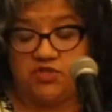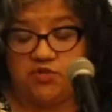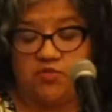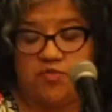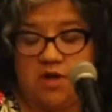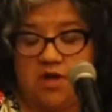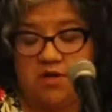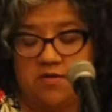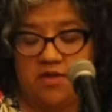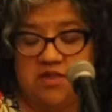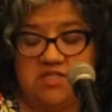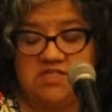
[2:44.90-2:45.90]
so
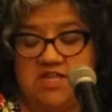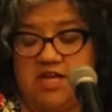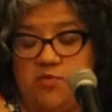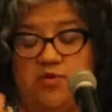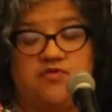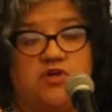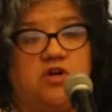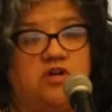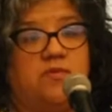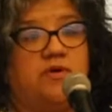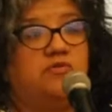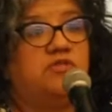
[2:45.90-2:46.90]
in the slide we talk
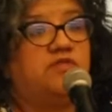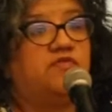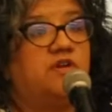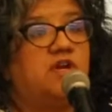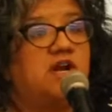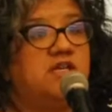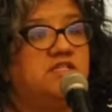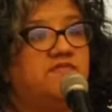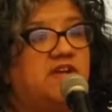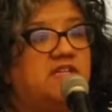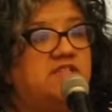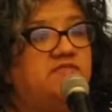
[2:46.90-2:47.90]
about different kinds of
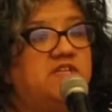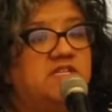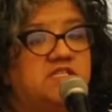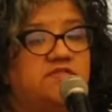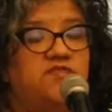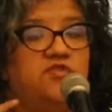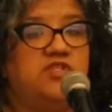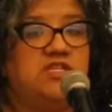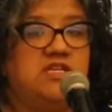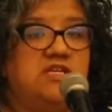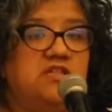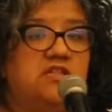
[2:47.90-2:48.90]
activities. If you
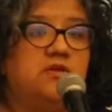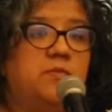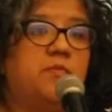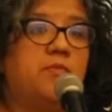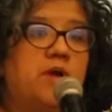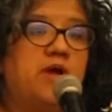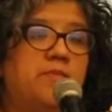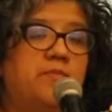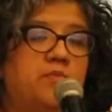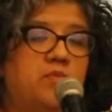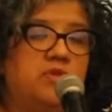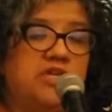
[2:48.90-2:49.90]
see in the
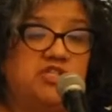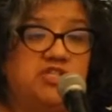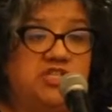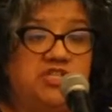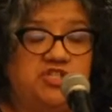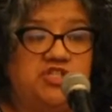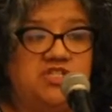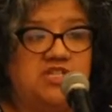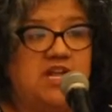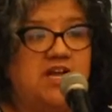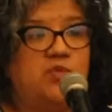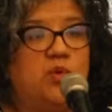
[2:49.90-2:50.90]
legislation
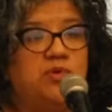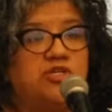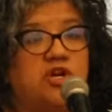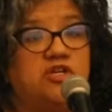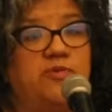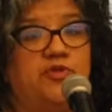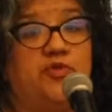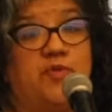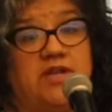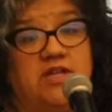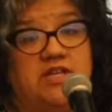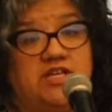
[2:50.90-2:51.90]
slide where we talked about the
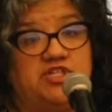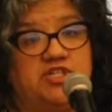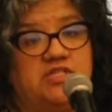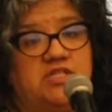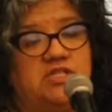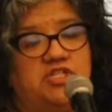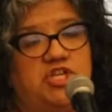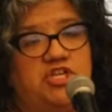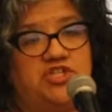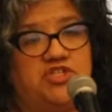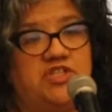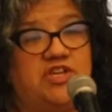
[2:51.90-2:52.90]
regulations and the
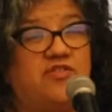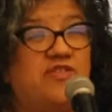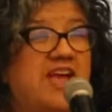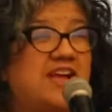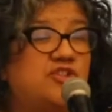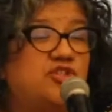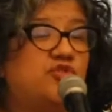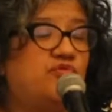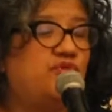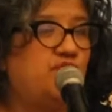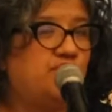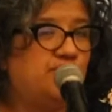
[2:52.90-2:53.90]
changes there, they actually
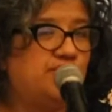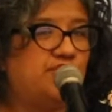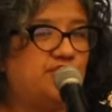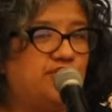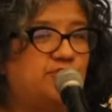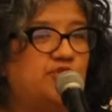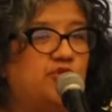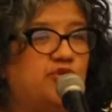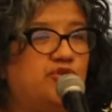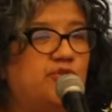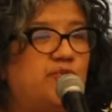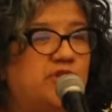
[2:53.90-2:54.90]
don't use the term
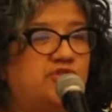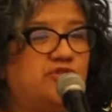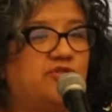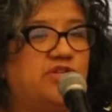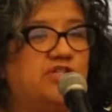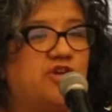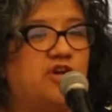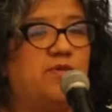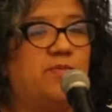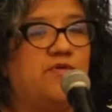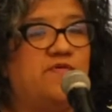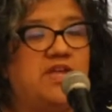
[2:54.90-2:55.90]
short-term rental. They talk
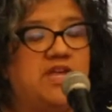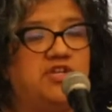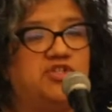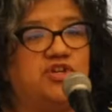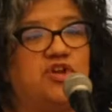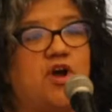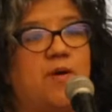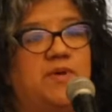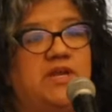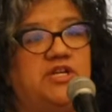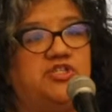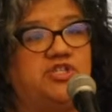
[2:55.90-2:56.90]
about vacation
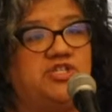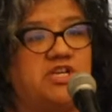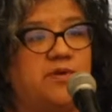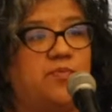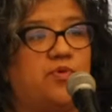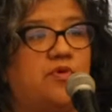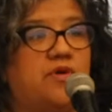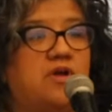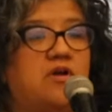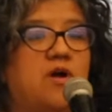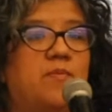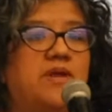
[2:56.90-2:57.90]
accommodation, temporary
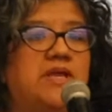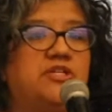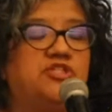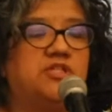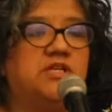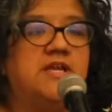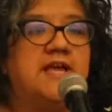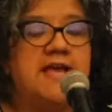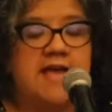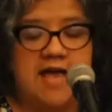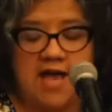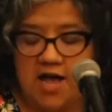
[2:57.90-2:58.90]
accommodation.
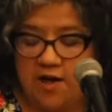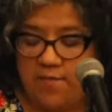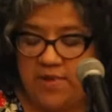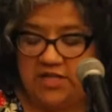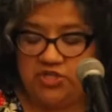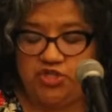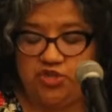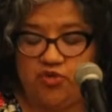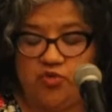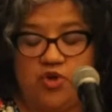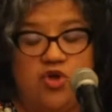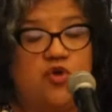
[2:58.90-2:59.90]
And
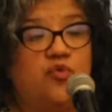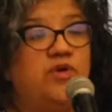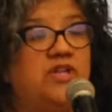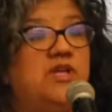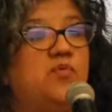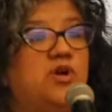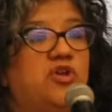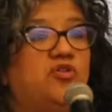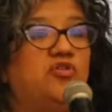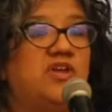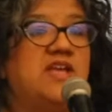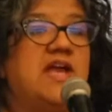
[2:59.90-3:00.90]
so really what you're
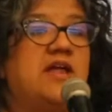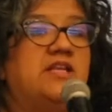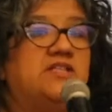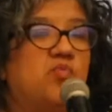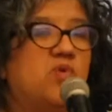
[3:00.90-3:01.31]
looking at is,